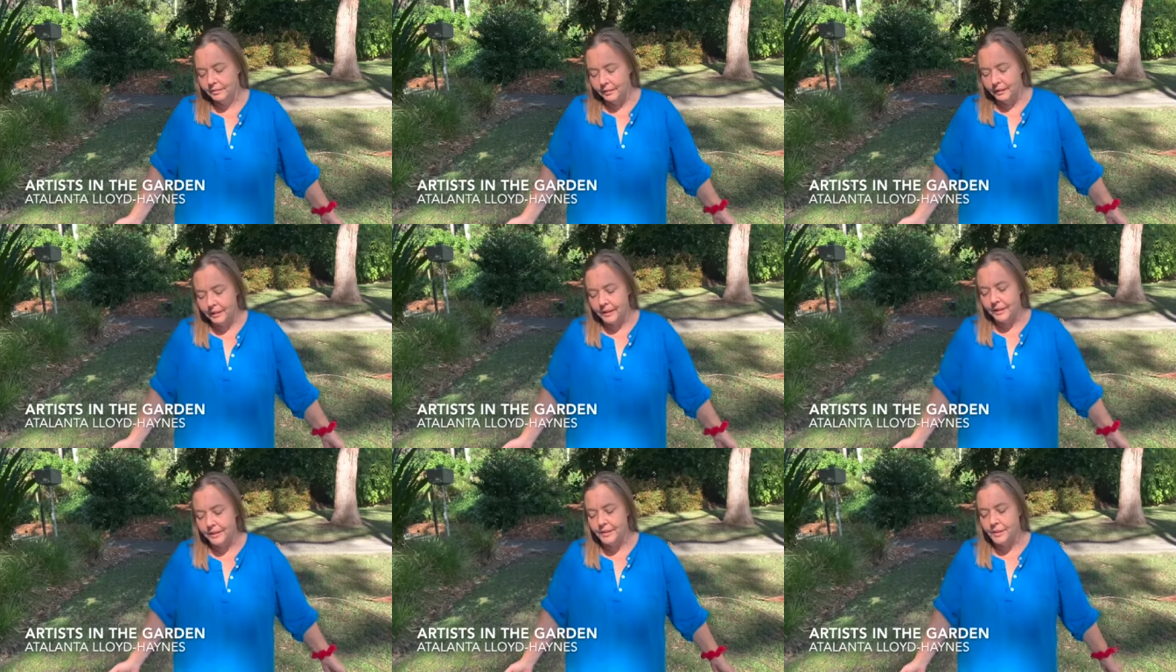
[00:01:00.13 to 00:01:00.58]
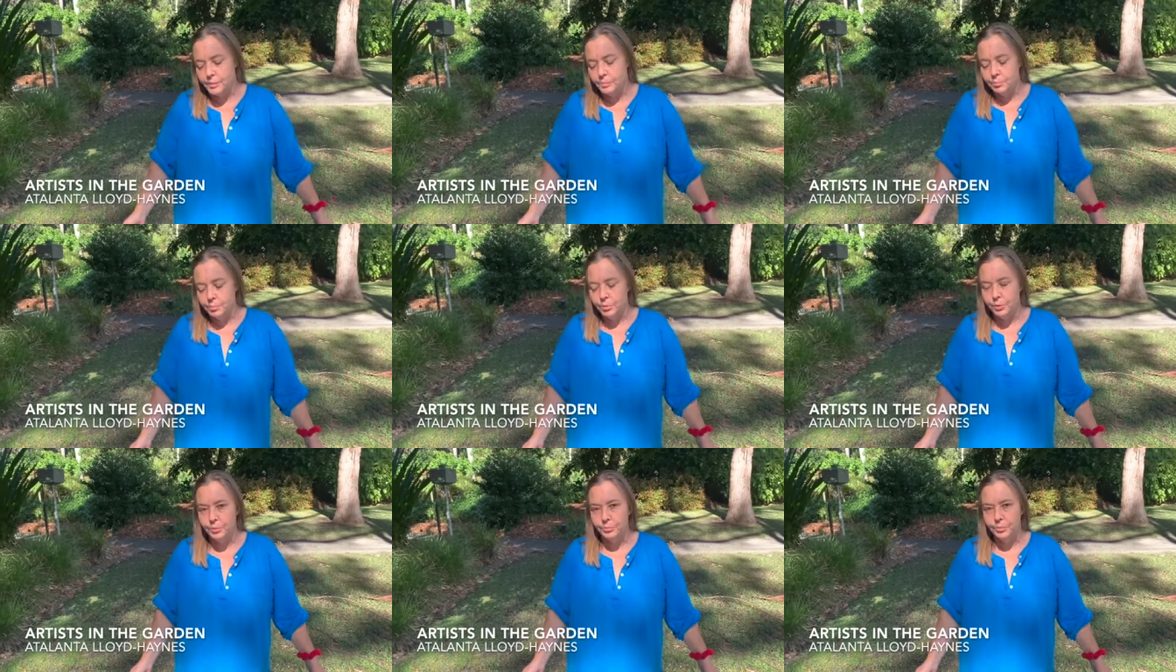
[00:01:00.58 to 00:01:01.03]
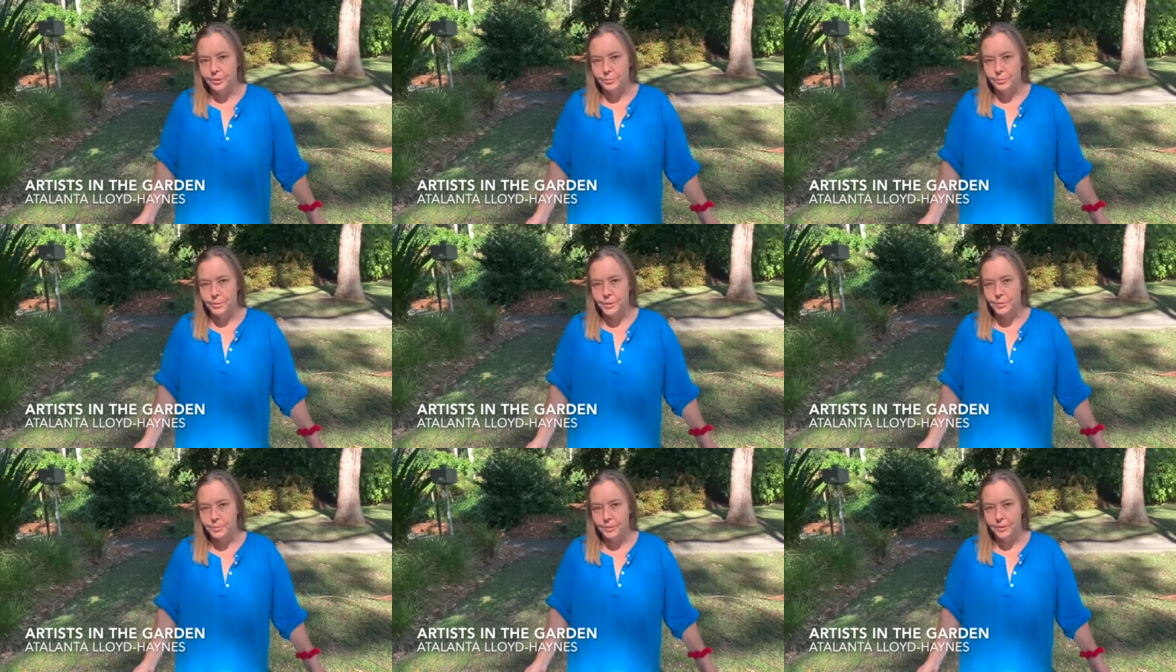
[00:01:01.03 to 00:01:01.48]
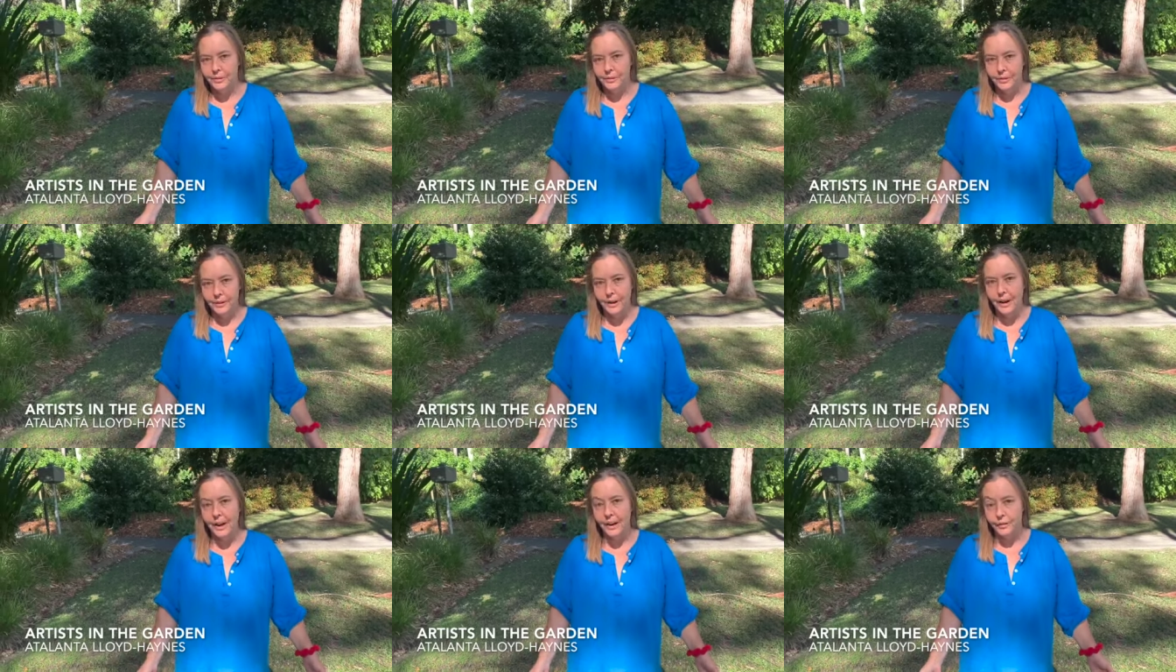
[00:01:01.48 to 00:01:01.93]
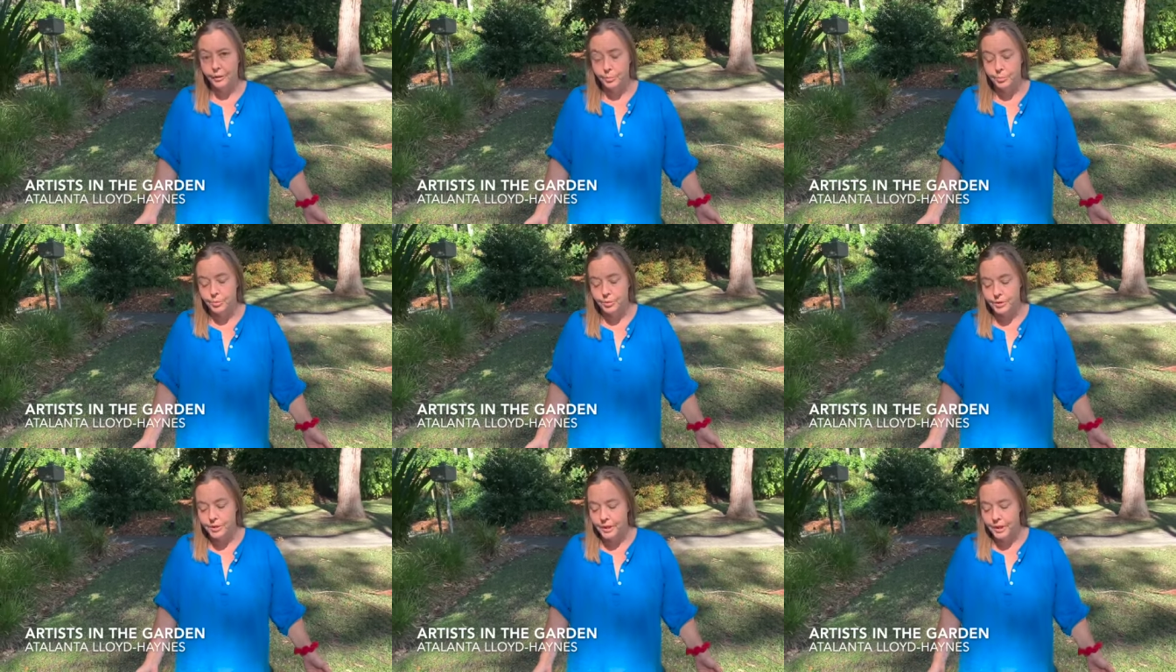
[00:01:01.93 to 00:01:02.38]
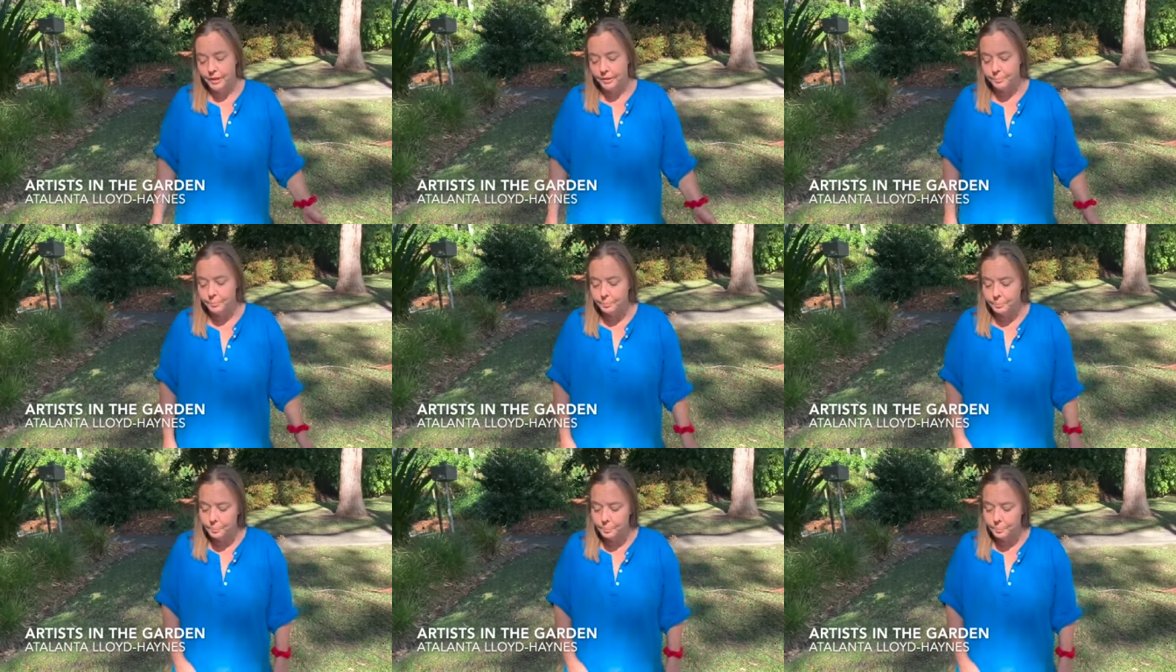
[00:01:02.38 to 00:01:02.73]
I had some problems with how to present.